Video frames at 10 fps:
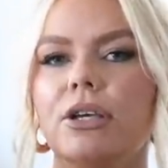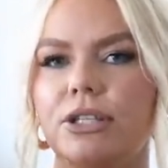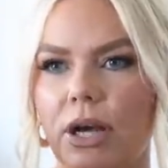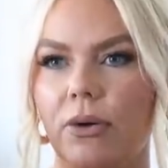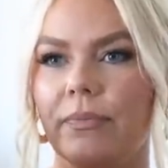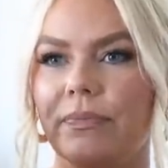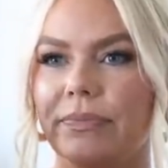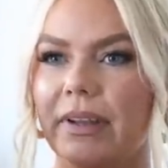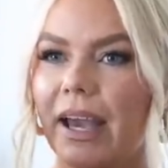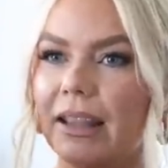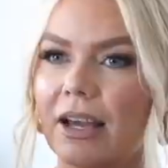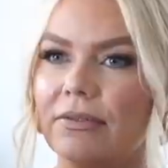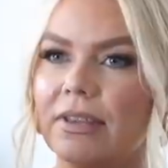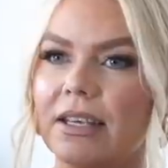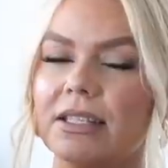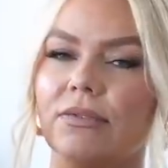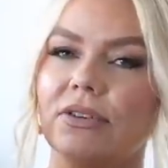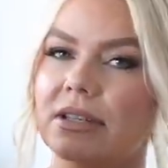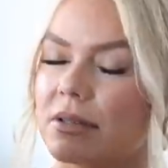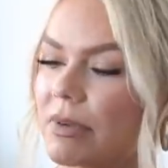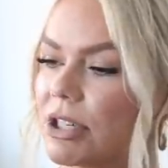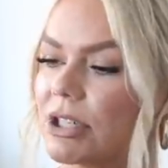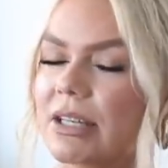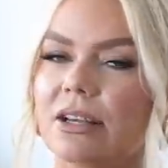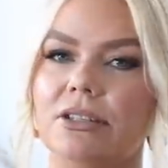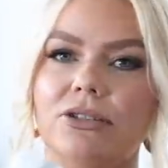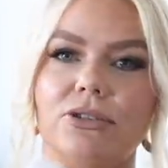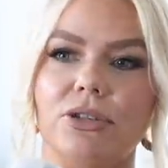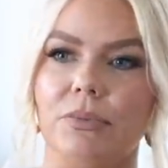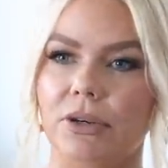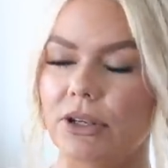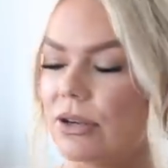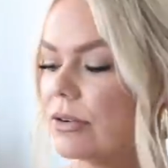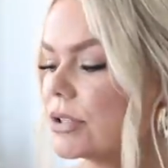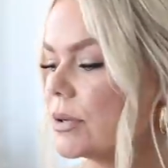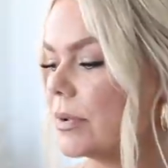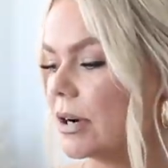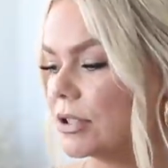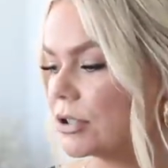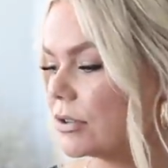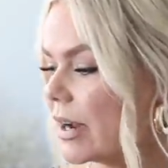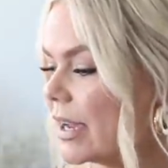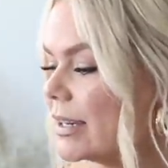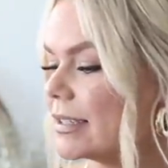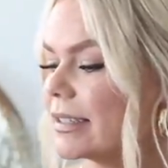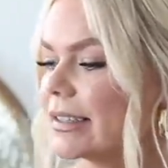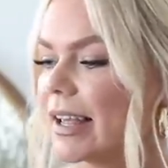So I love these. If you need some kitchen towels, these are super cute, super on trend.